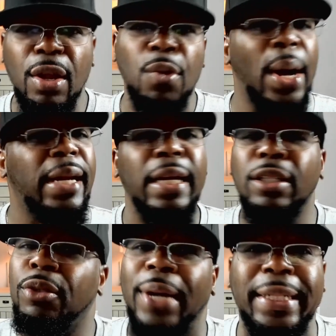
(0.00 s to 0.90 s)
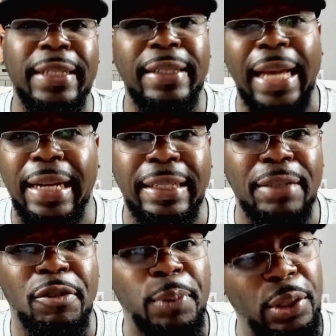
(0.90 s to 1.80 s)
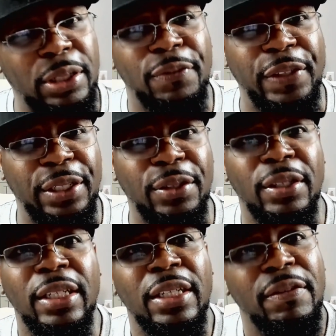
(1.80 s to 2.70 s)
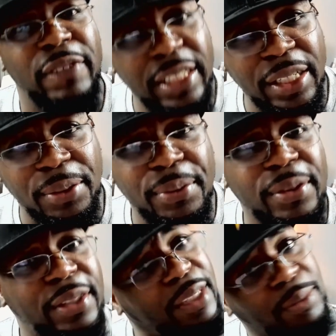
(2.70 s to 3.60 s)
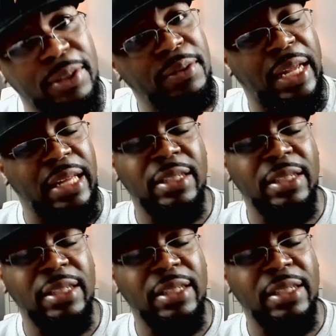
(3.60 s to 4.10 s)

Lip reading: why the hell are you watching this goddamn spoiler-filled video? Don't do that.